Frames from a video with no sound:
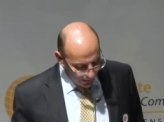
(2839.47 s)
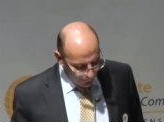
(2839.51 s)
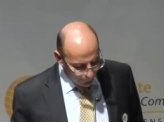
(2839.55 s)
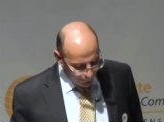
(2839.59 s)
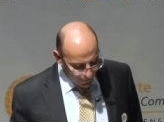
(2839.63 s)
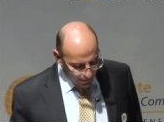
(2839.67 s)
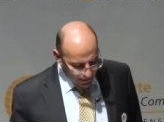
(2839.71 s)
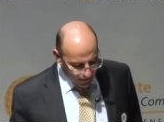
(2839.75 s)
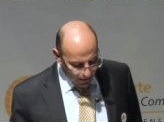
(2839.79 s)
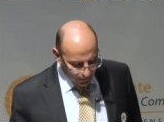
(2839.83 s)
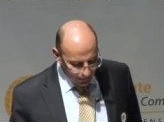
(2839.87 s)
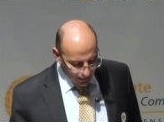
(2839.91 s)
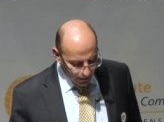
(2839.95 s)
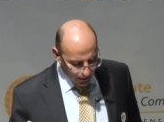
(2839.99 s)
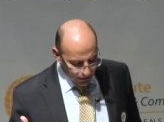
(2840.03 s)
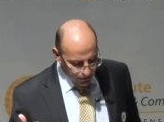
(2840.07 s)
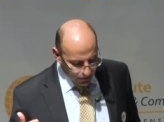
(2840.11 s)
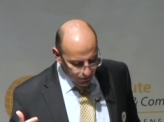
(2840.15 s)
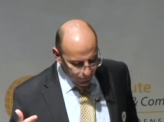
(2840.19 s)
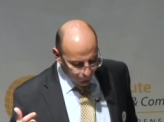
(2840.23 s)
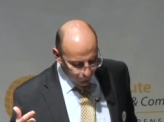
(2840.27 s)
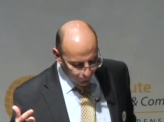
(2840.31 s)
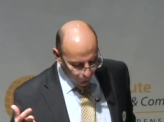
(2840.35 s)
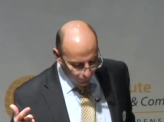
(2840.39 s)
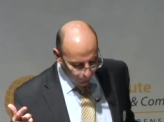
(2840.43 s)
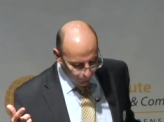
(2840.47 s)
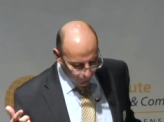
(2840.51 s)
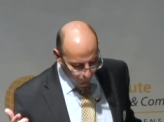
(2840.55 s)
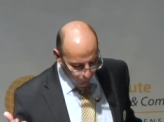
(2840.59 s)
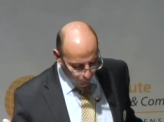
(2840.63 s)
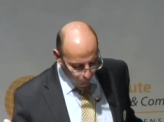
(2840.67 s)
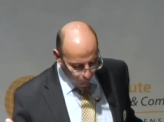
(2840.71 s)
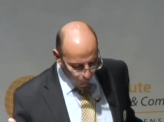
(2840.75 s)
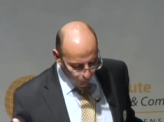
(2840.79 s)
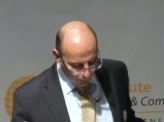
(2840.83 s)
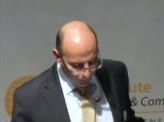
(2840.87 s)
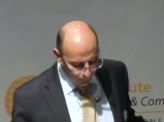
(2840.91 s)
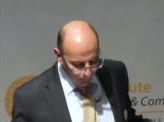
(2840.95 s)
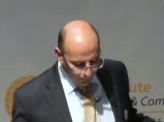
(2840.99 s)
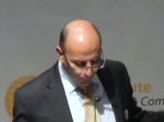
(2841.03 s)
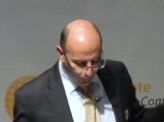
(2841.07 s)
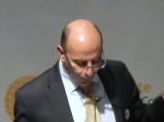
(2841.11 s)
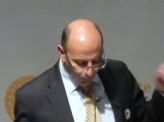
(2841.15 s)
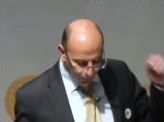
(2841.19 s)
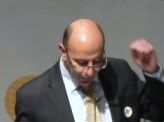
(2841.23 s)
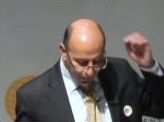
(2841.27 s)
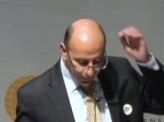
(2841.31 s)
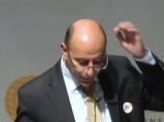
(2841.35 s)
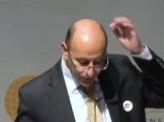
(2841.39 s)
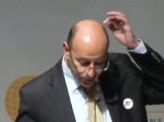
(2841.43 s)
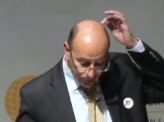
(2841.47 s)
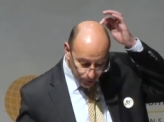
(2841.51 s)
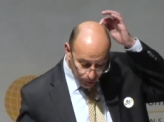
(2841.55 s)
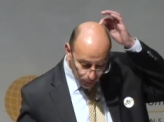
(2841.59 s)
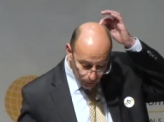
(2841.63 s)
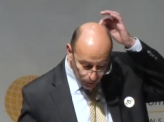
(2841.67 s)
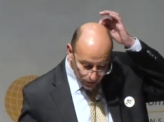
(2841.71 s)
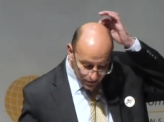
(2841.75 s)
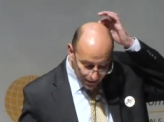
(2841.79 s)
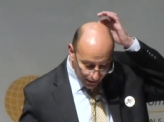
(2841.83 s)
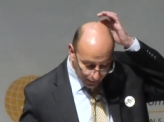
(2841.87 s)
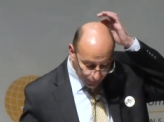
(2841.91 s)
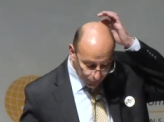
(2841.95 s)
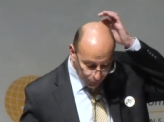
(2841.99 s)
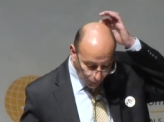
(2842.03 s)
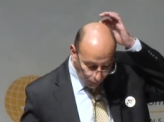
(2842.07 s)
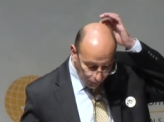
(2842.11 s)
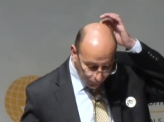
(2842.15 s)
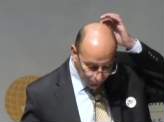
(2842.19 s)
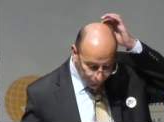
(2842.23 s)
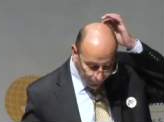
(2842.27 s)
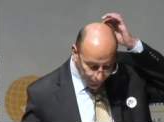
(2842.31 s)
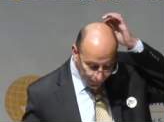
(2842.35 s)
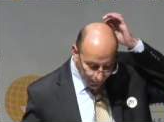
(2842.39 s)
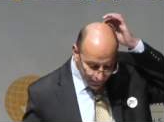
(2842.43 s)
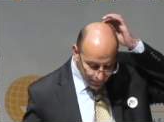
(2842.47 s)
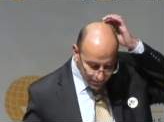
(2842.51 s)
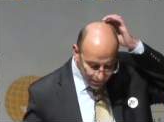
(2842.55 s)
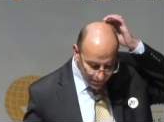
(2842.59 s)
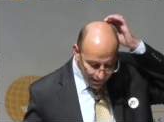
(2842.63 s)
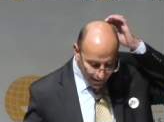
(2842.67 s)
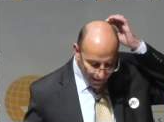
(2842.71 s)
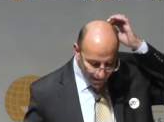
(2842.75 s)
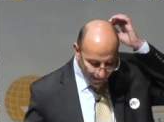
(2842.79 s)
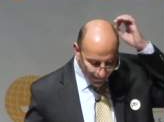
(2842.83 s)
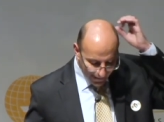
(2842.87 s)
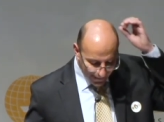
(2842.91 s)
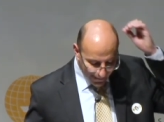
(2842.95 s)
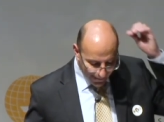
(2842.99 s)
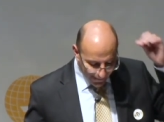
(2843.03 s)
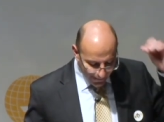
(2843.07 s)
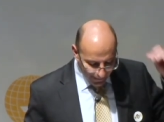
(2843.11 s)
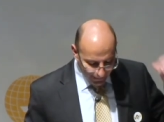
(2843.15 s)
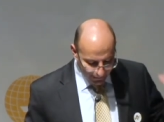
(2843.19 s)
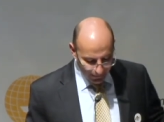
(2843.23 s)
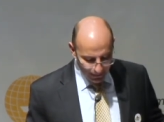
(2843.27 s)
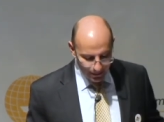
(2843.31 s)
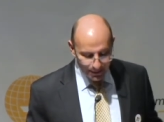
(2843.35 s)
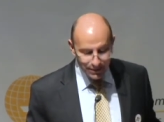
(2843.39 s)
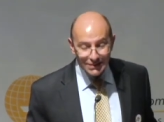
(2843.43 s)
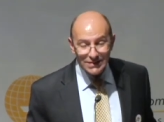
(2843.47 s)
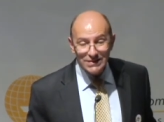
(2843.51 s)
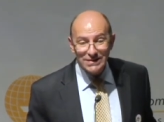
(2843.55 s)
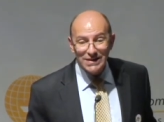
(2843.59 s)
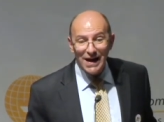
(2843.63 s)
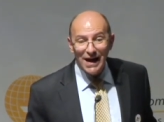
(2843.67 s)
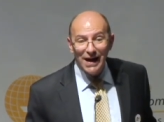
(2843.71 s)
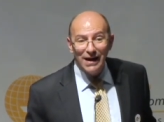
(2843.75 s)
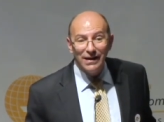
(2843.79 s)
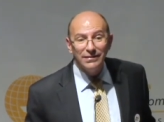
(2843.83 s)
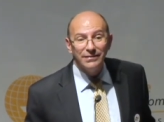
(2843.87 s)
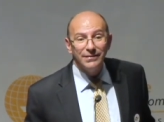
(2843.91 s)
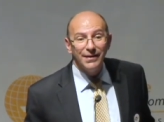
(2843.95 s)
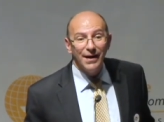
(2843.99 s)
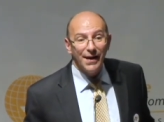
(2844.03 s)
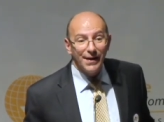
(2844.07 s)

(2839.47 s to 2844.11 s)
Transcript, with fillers: visitors from Rome, both Jews and converts, Cretans and